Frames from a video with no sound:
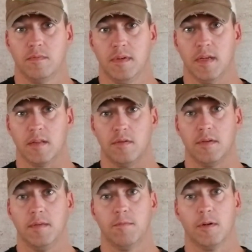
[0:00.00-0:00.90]
dig a little
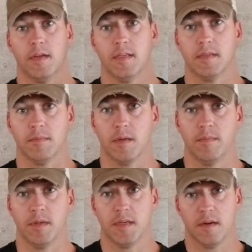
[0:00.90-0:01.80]
deeper and get some good
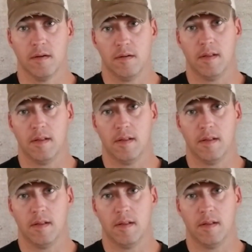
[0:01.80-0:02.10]
material.